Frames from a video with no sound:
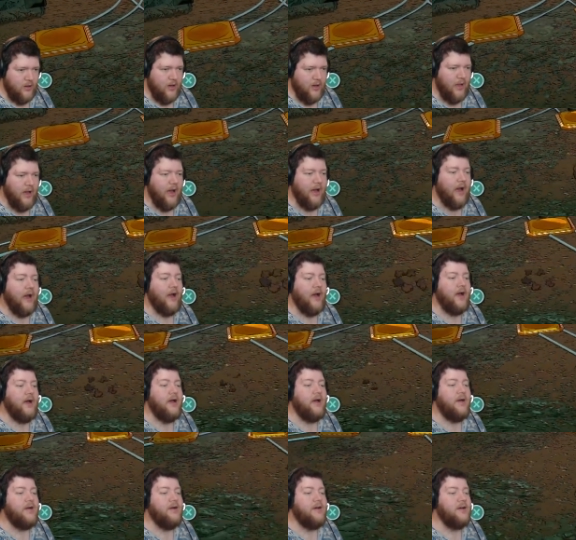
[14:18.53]

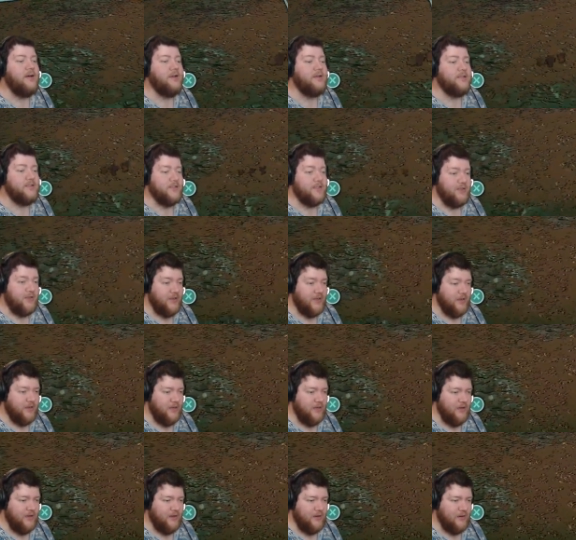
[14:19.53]
I
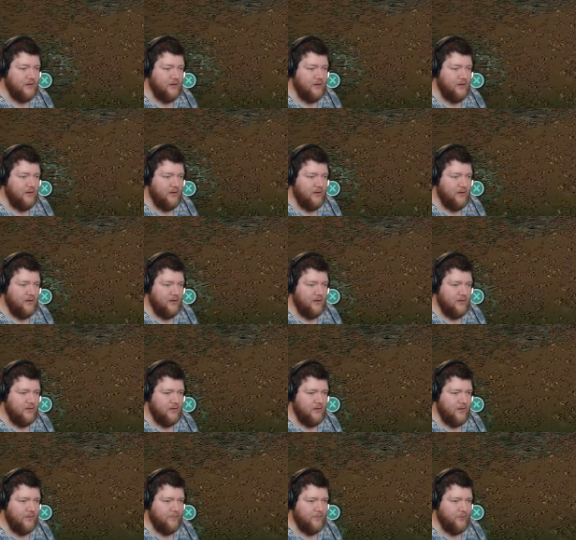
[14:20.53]
see.
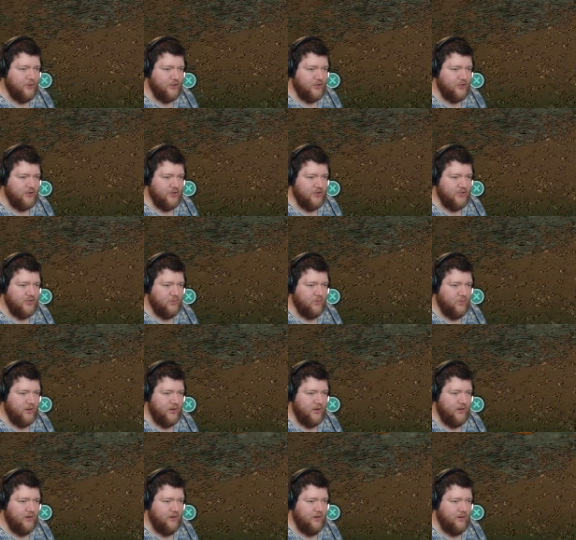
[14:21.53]
I push this
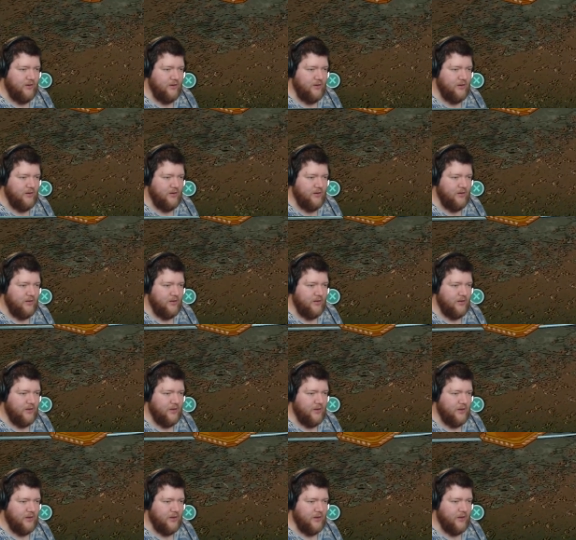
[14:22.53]
one
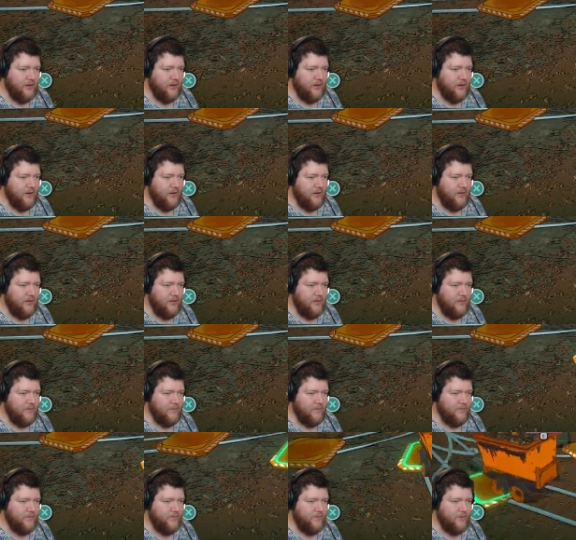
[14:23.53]
here.
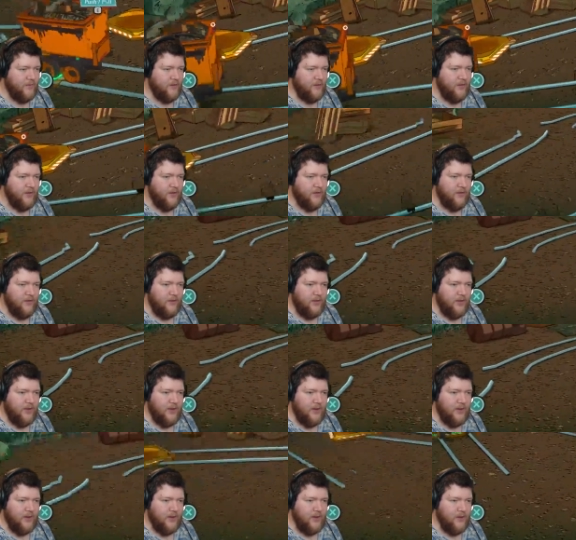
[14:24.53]

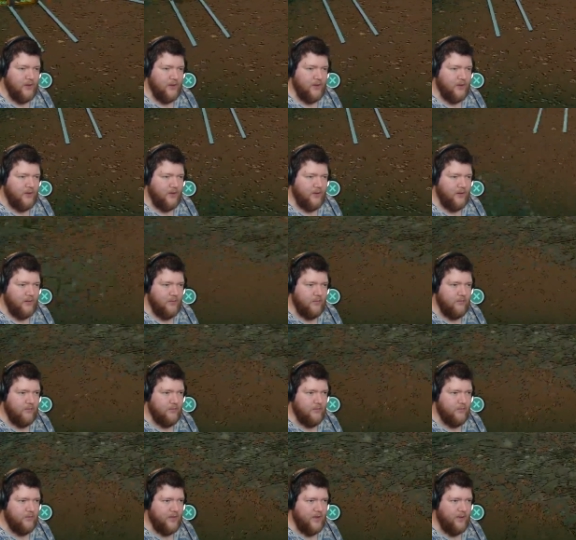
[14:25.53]

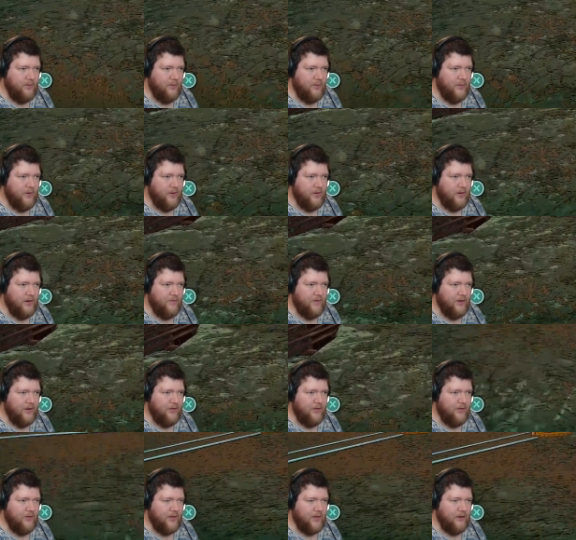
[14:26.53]
Um, that one we don't have
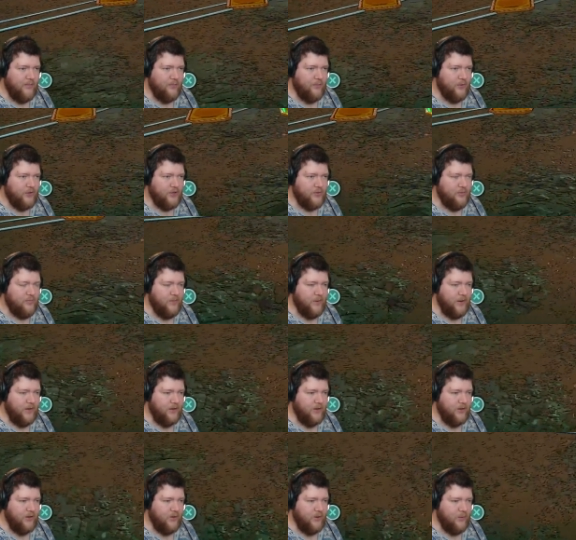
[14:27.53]
anything that can push,
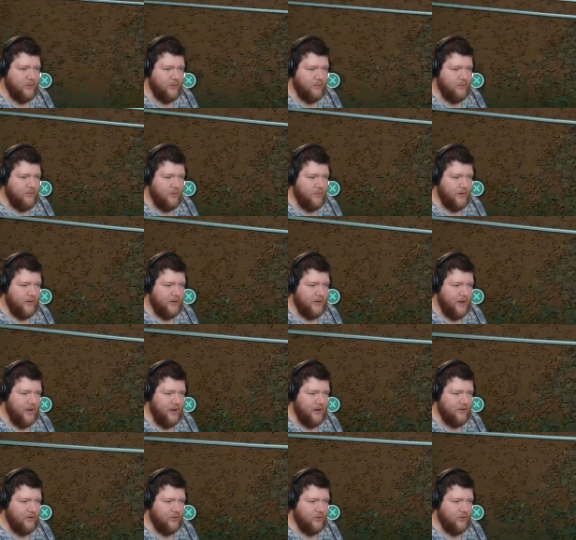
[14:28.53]
but you know what we probably
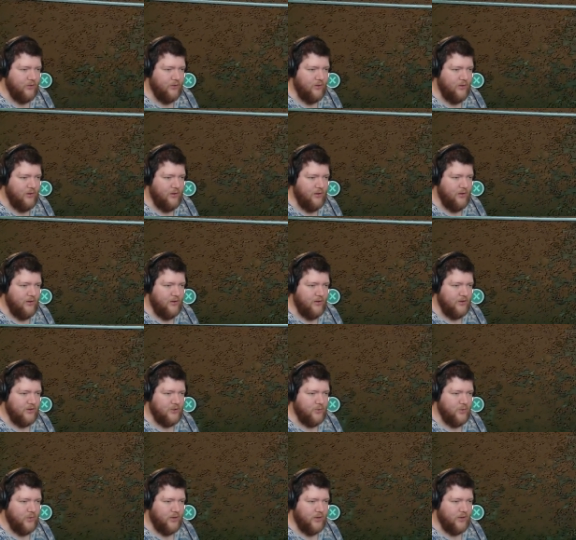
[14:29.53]
can do?
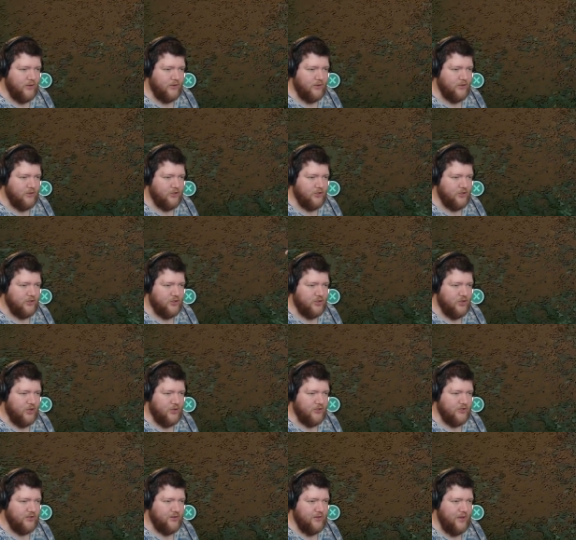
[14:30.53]
We can just
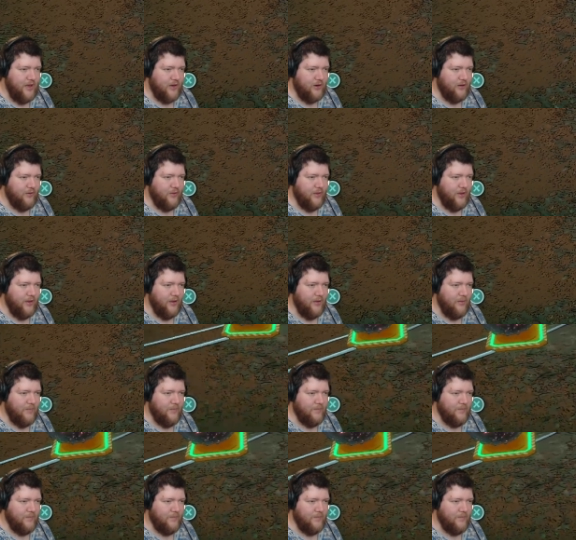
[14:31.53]
toss that on there.